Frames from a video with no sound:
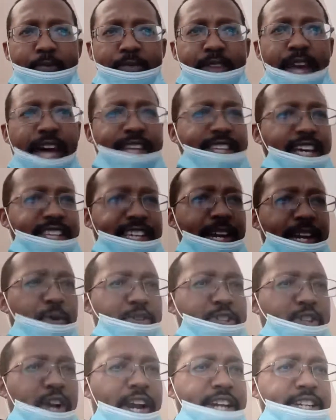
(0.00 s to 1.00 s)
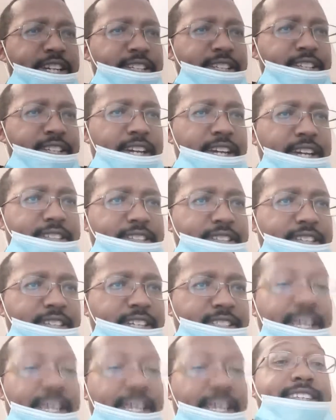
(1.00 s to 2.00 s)
I thought they were trained in
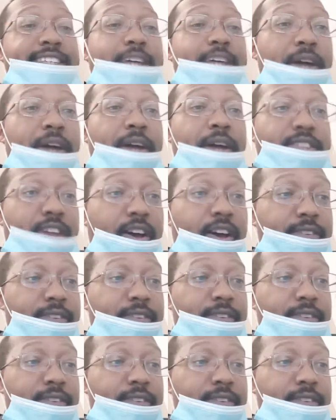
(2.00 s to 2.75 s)
de-escalation. Last time I thought.